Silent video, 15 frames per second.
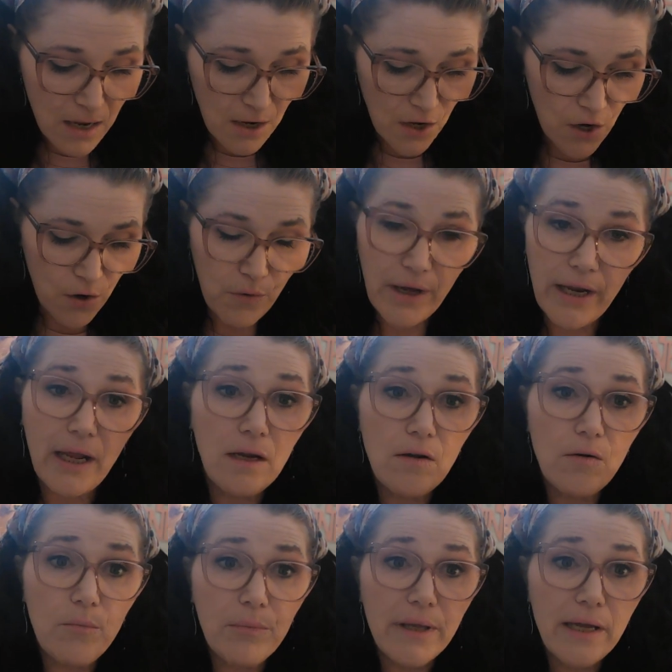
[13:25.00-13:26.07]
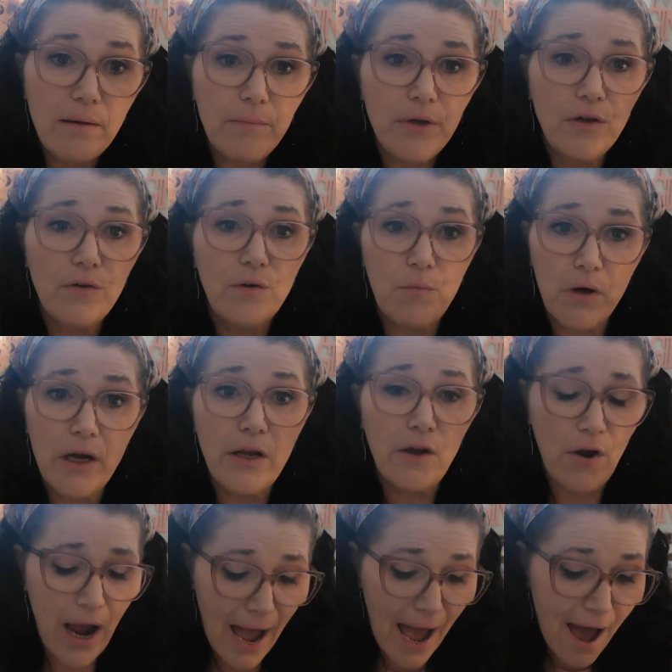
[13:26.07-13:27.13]
you know, and I don't blame you. You want your
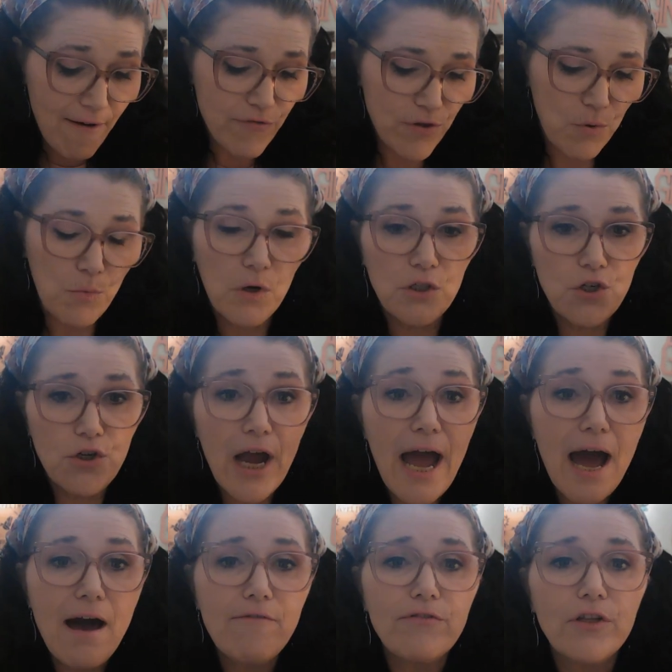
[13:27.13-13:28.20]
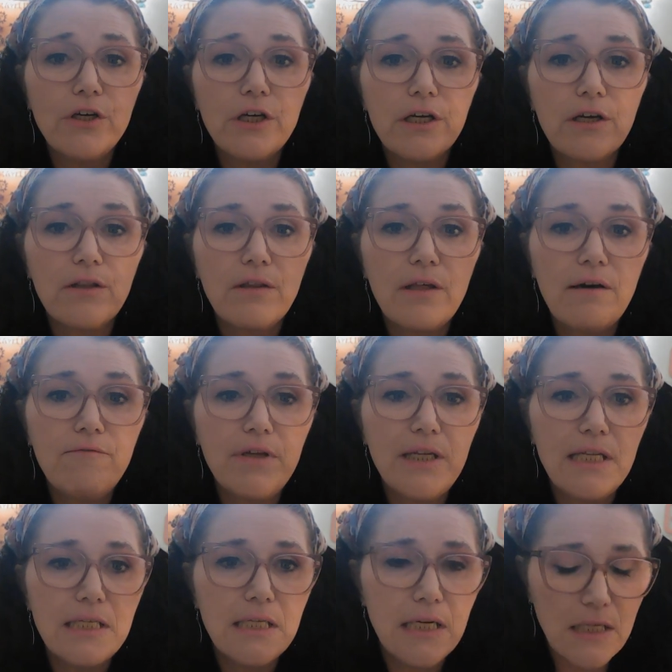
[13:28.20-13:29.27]
half. You want your half. Look, that
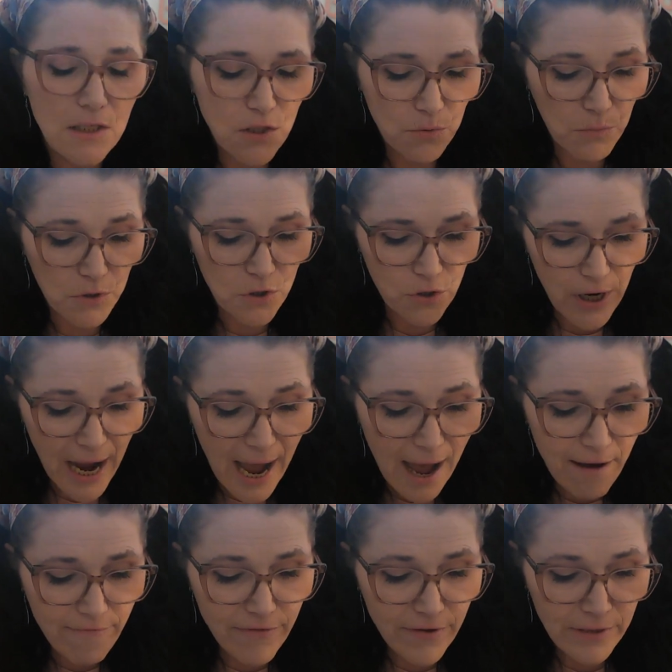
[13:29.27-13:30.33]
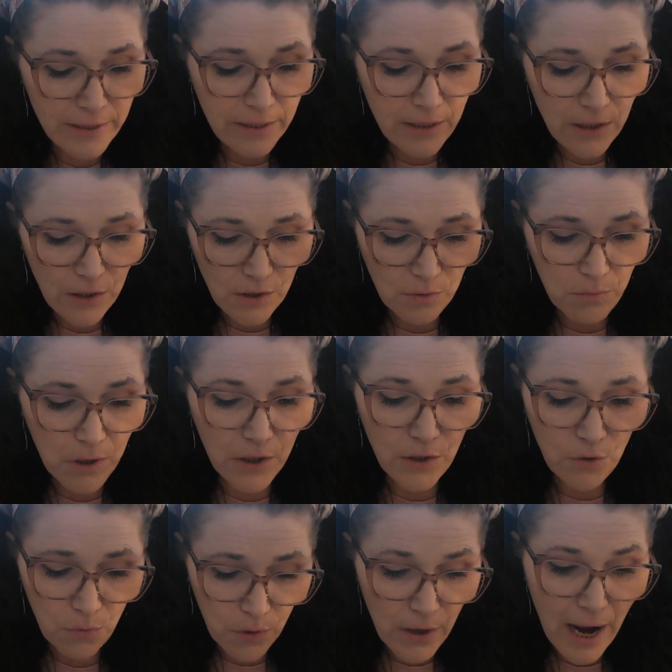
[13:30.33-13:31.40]
fifty cents. You want your half. You want
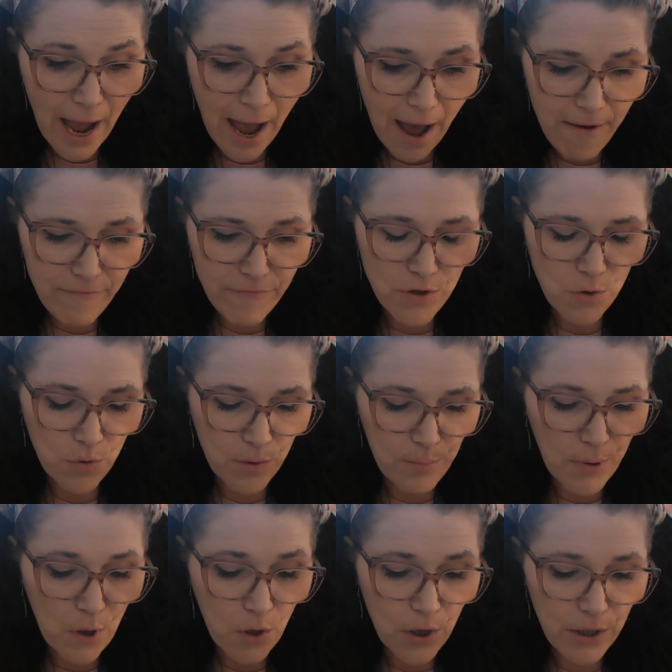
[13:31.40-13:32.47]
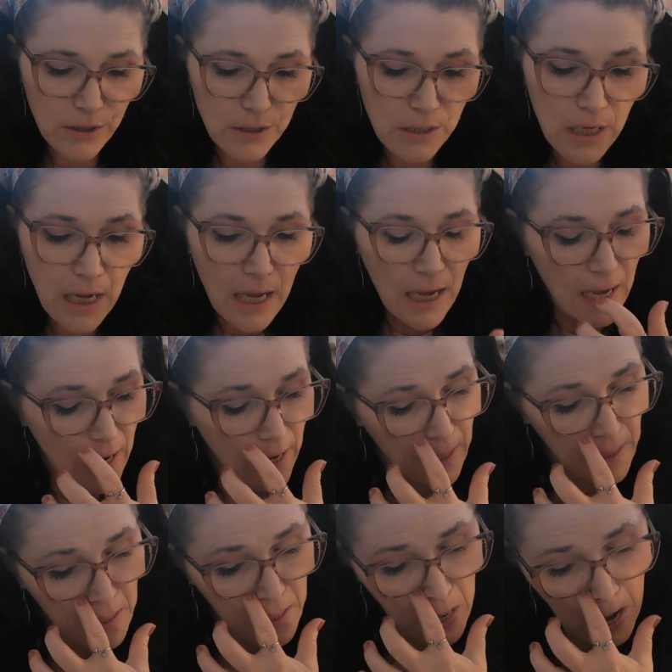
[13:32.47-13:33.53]
your half, your part.
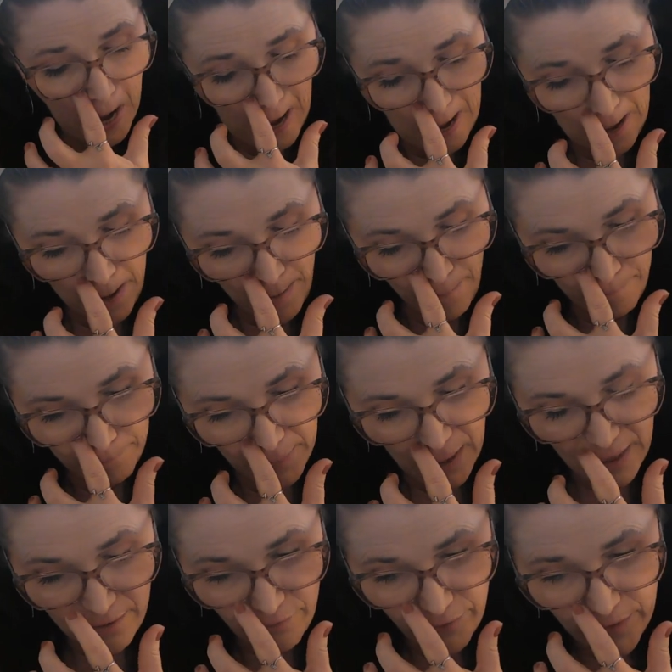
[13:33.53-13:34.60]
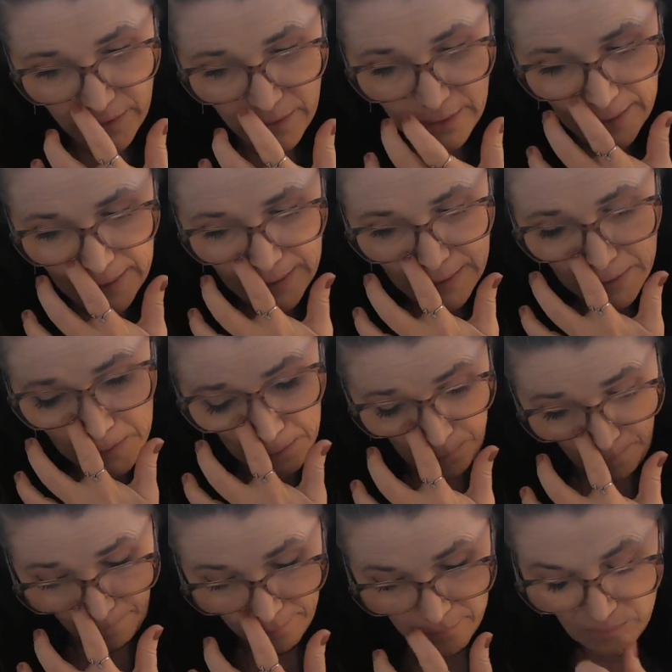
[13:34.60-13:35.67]
And um, I feel like
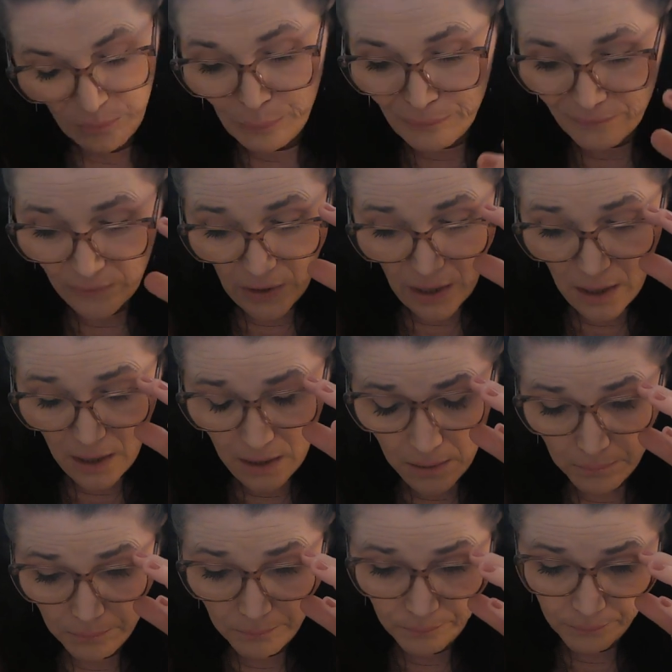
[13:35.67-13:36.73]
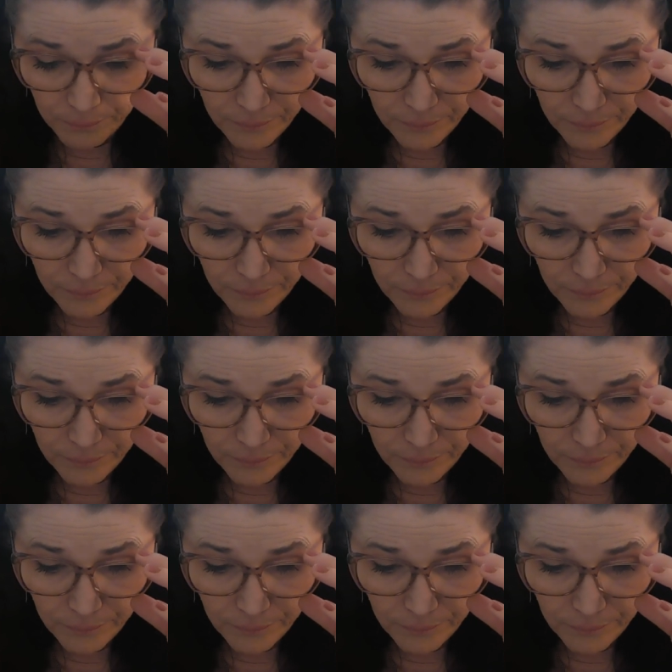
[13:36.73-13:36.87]
um,